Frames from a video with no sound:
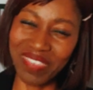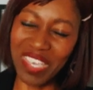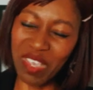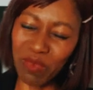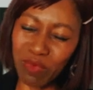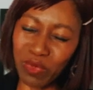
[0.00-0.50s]

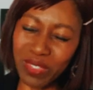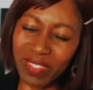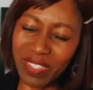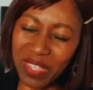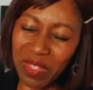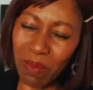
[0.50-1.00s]
Every
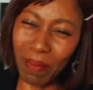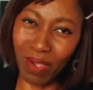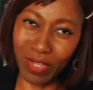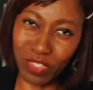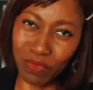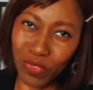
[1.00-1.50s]
single
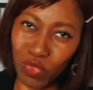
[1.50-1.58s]
part of